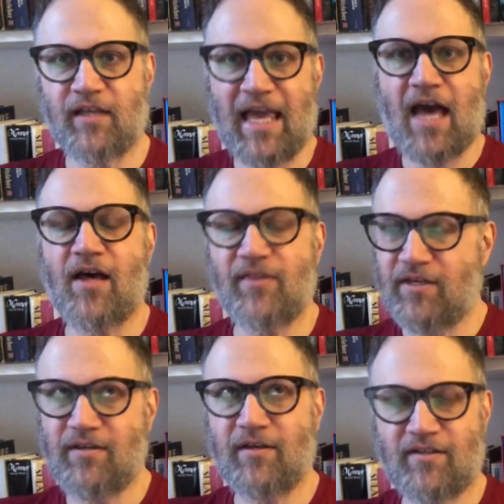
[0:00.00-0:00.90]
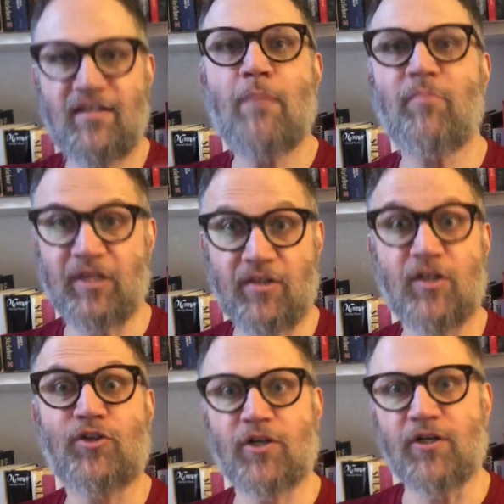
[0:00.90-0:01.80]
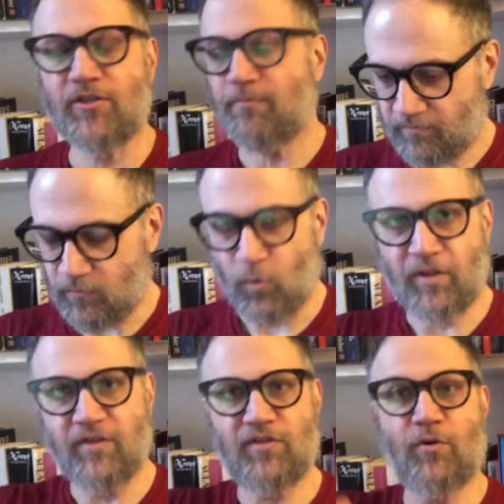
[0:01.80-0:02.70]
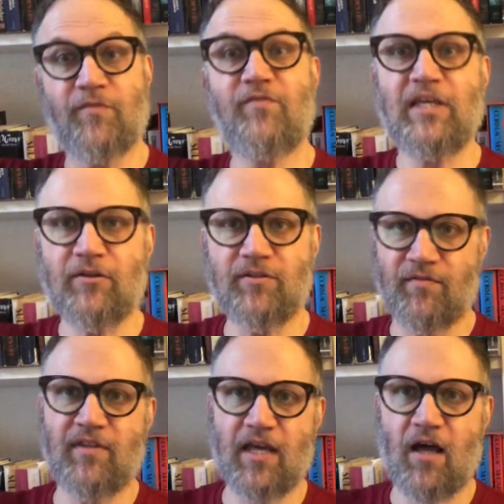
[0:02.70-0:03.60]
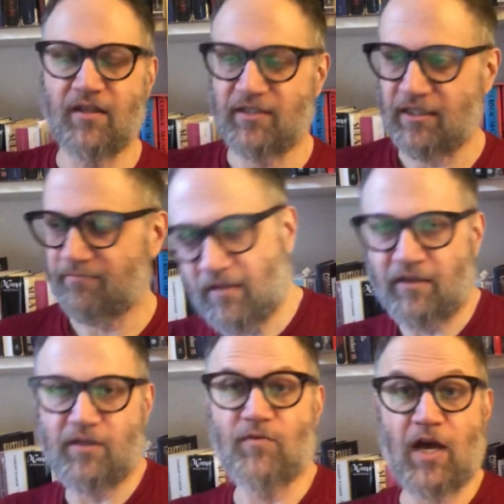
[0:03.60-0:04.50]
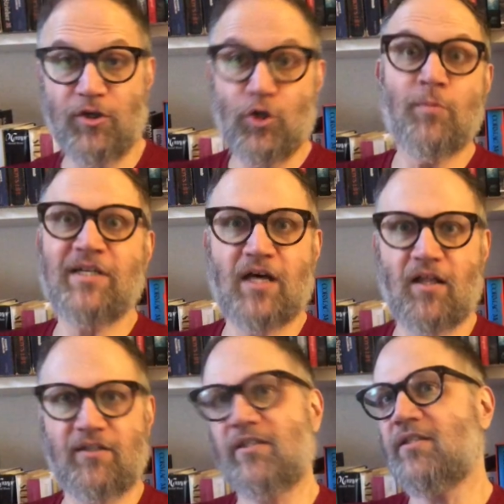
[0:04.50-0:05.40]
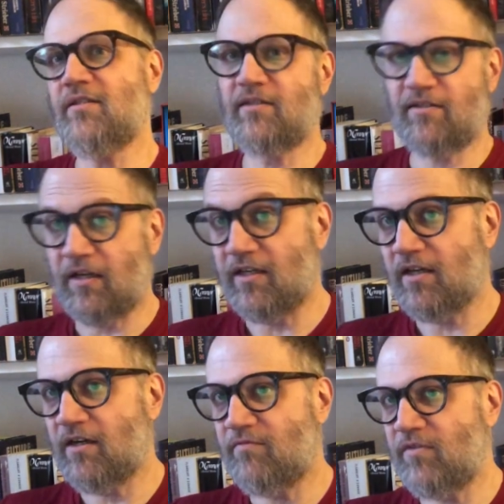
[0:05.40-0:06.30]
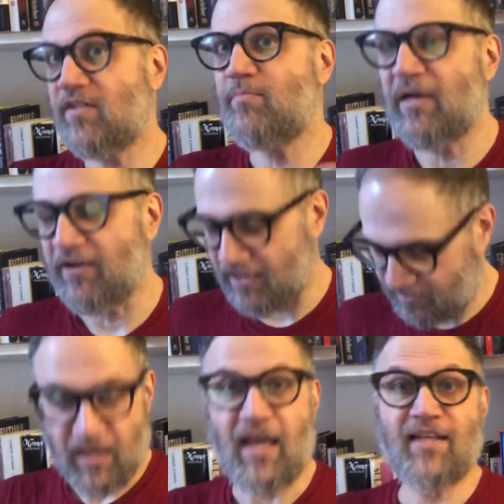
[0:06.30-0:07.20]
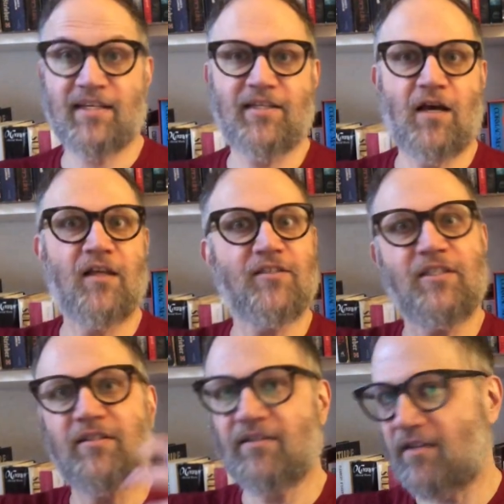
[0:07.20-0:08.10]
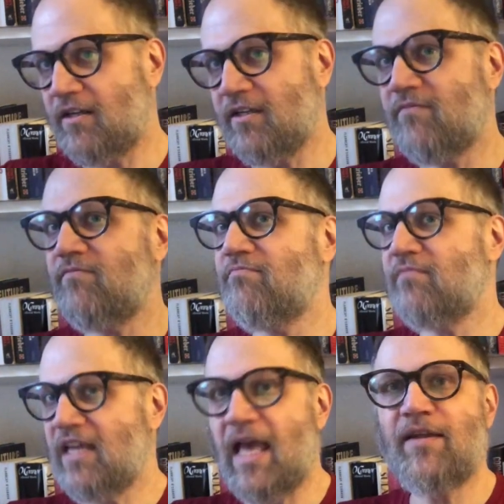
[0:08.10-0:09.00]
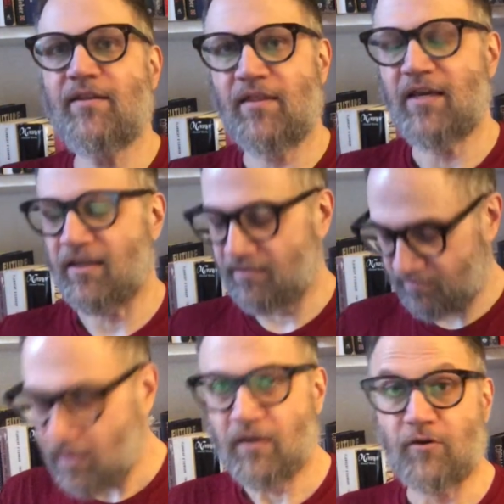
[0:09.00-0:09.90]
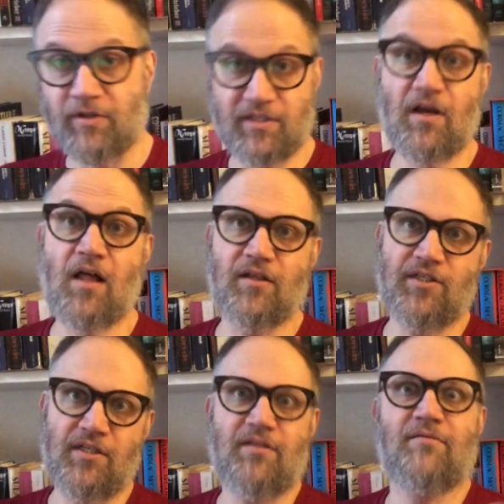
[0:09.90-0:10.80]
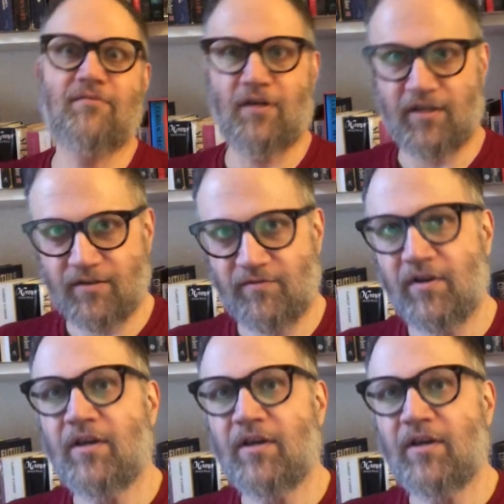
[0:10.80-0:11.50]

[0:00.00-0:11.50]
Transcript: the assembly, the church. One of the sort of fields of theology. Like you've got pneumatology, the study of the spirit, eschatology, the study of the end things, Christology, the study of